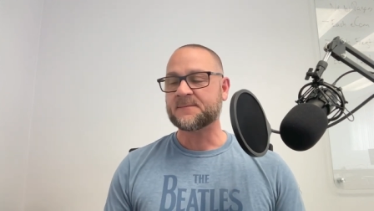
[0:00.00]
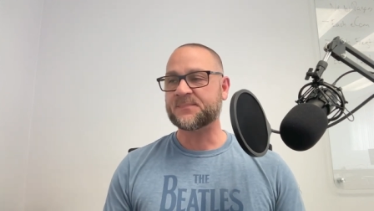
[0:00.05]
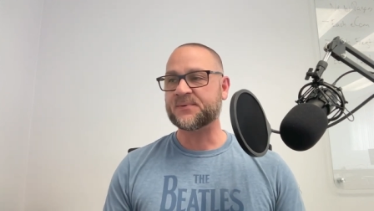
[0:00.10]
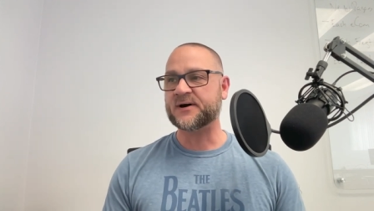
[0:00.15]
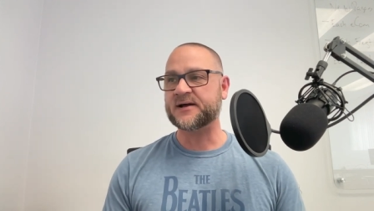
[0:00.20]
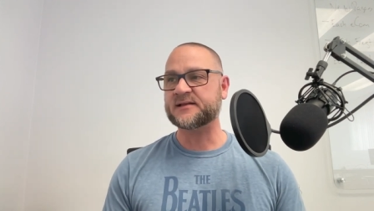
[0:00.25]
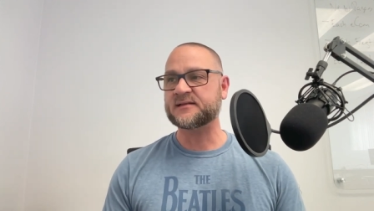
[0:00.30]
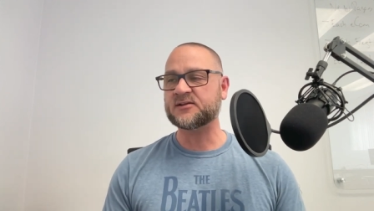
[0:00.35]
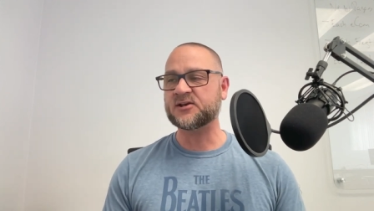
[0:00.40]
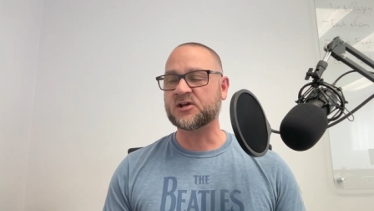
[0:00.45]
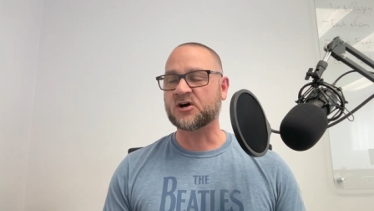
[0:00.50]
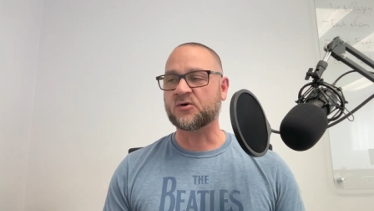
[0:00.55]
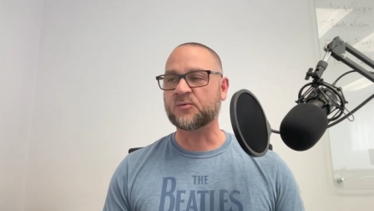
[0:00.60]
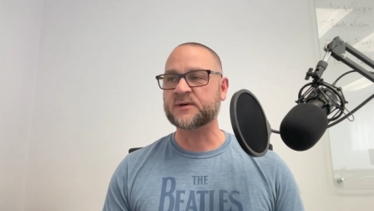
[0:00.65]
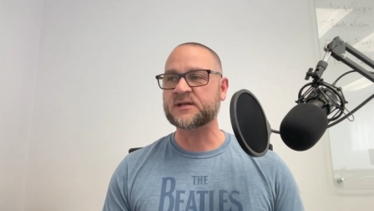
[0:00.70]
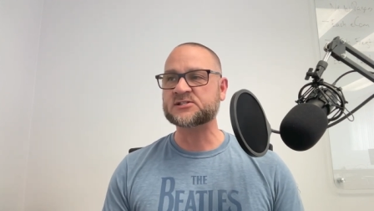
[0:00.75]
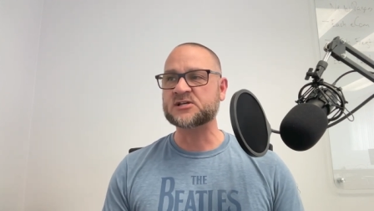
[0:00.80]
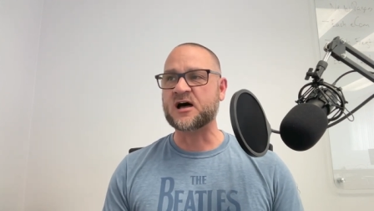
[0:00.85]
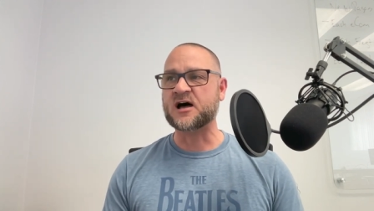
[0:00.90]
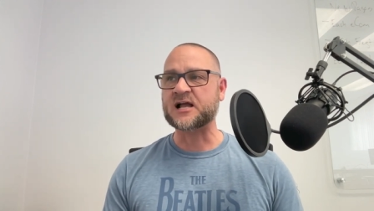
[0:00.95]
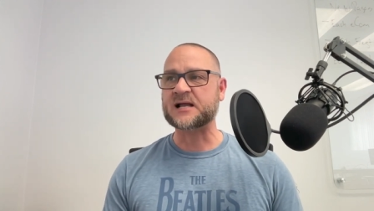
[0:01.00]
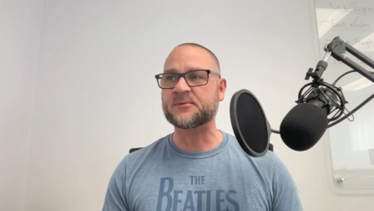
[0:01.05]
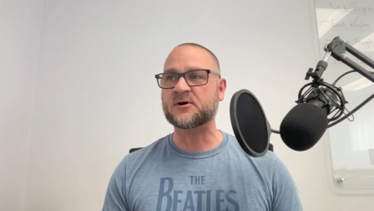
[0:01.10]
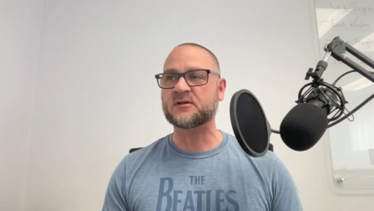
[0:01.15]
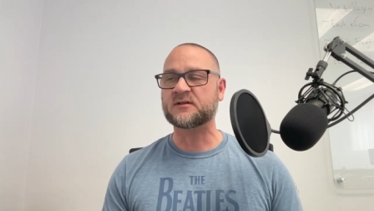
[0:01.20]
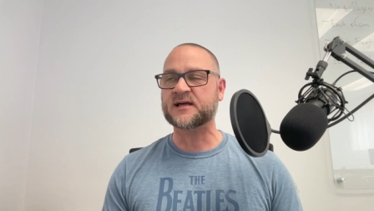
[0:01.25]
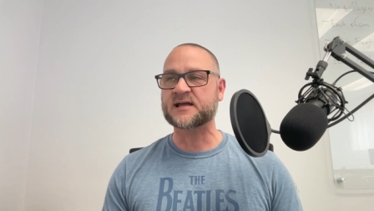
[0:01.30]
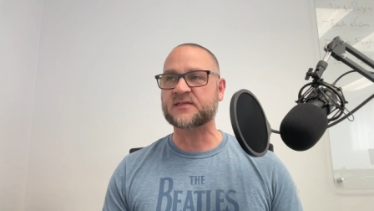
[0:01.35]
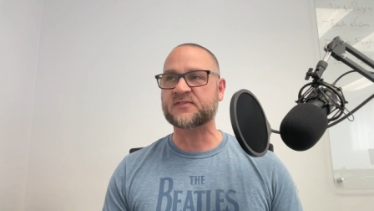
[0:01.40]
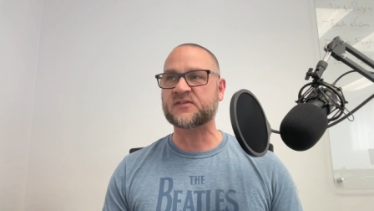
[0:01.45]
But you know, when you talk
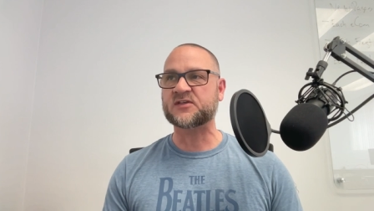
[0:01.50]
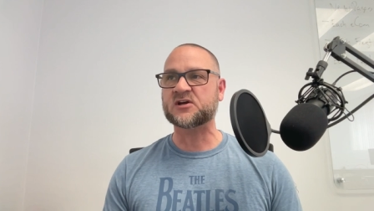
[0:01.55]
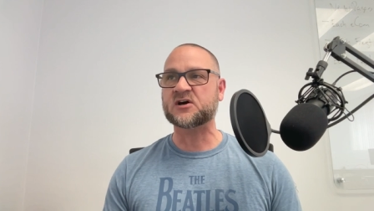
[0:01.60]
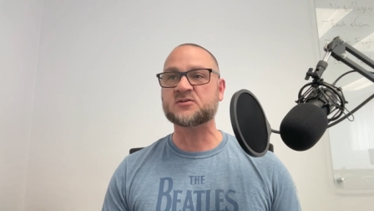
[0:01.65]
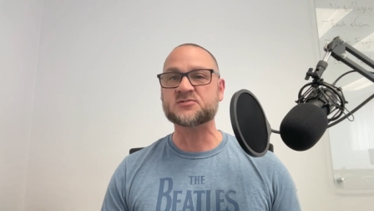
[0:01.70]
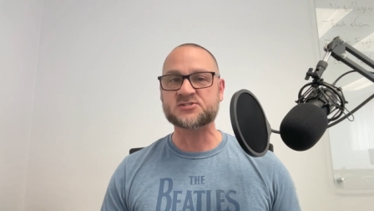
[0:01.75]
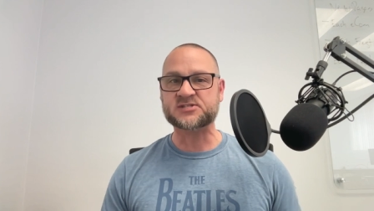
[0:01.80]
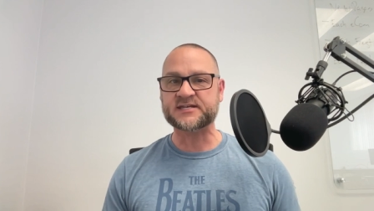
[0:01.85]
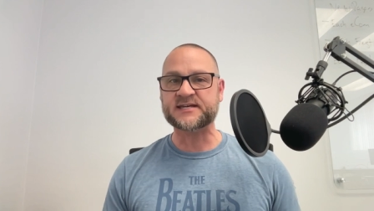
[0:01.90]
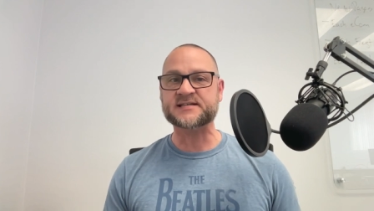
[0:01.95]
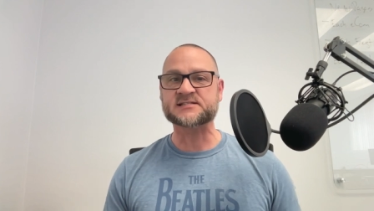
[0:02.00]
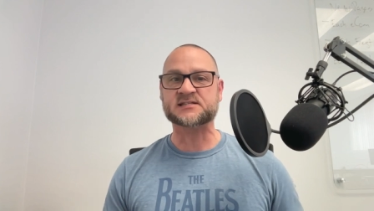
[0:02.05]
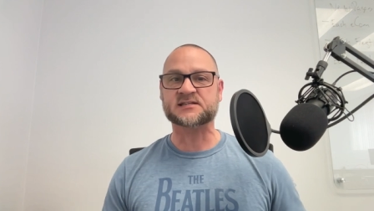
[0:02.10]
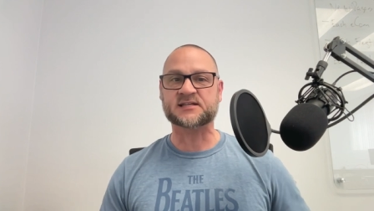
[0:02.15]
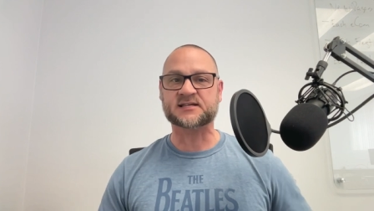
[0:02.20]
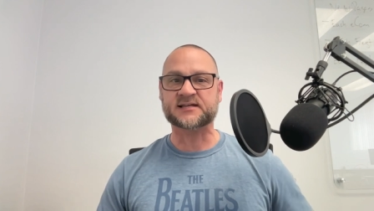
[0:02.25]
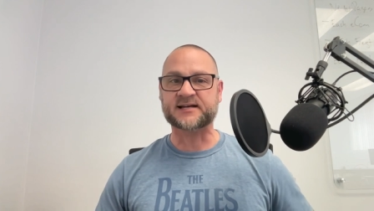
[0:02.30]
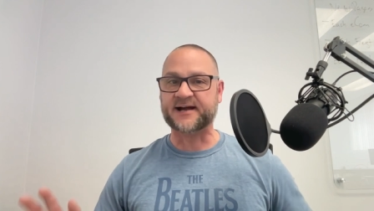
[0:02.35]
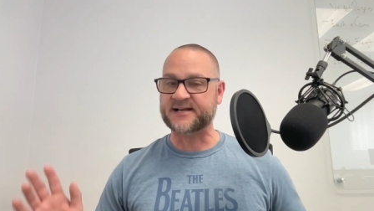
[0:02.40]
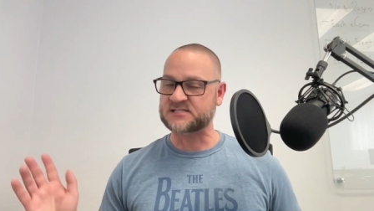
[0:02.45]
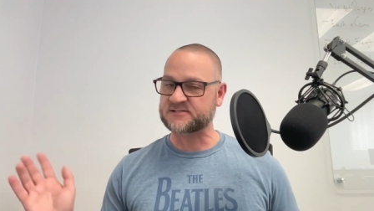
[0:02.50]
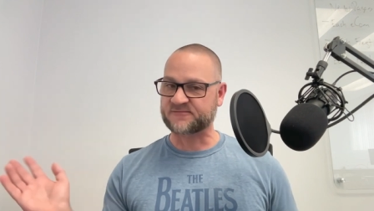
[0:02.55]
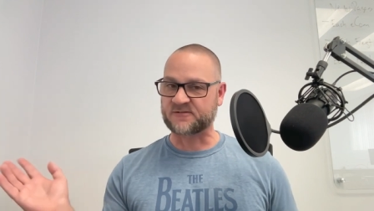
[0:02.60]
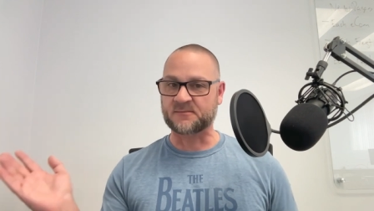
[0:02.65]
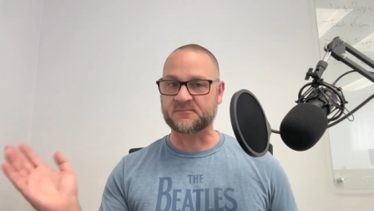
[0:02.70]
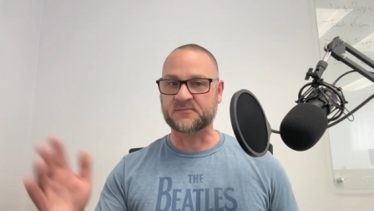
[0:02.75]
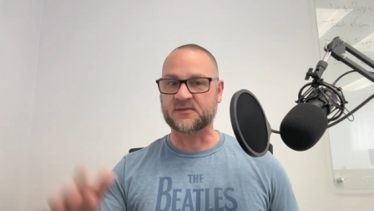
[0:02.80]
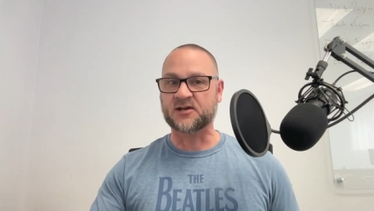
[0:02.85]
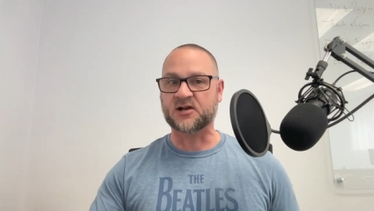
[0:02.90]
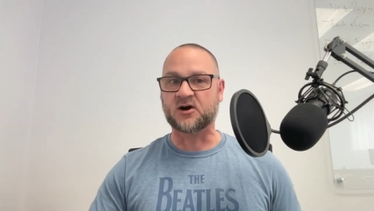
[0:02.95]
about like the O Gs and the guys
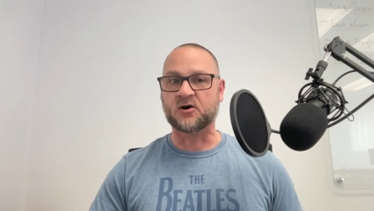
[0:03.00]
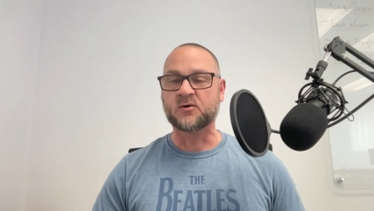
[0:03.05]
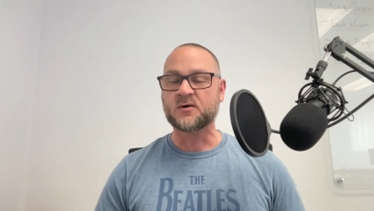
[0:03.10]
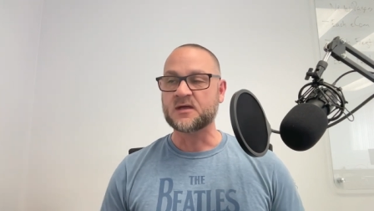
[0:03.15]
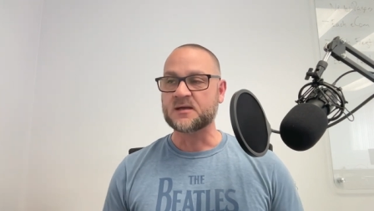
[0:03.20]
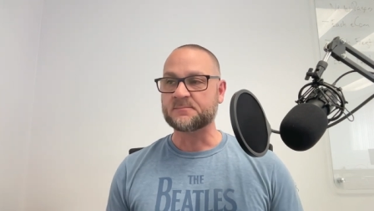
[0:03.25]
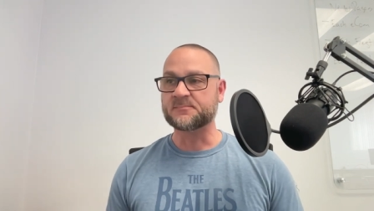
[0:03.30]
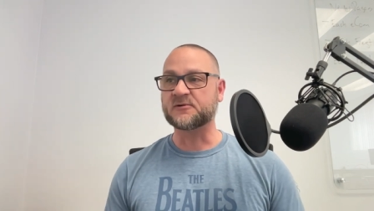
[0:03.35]
from, you know,